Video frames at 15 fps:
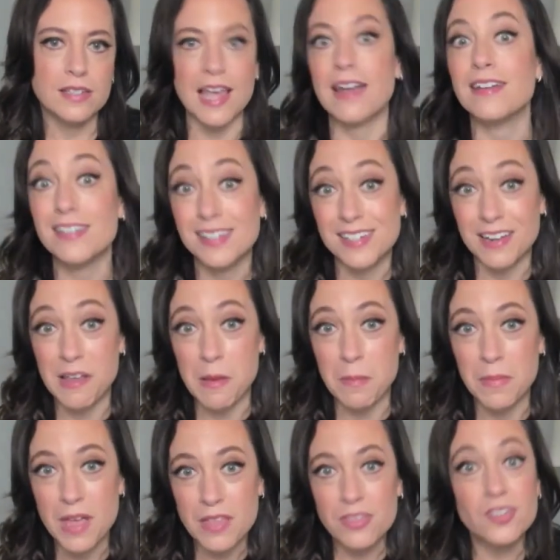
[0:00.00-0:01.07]
sadness to
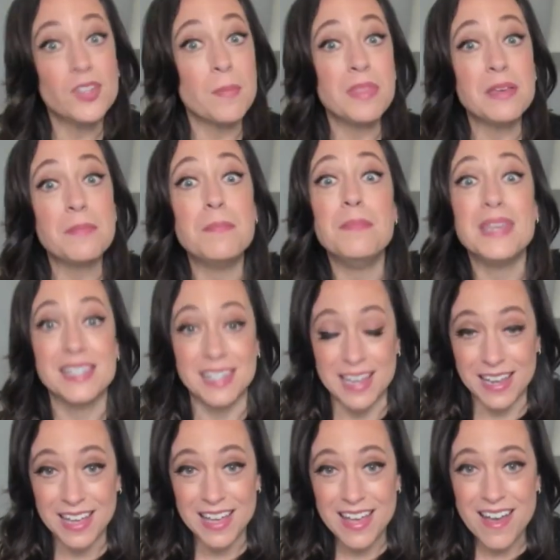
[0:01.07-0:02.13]
him. There's something
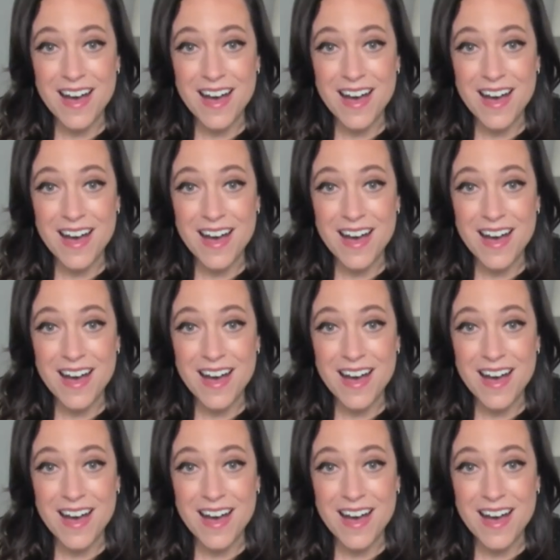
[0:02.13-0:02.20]
missing.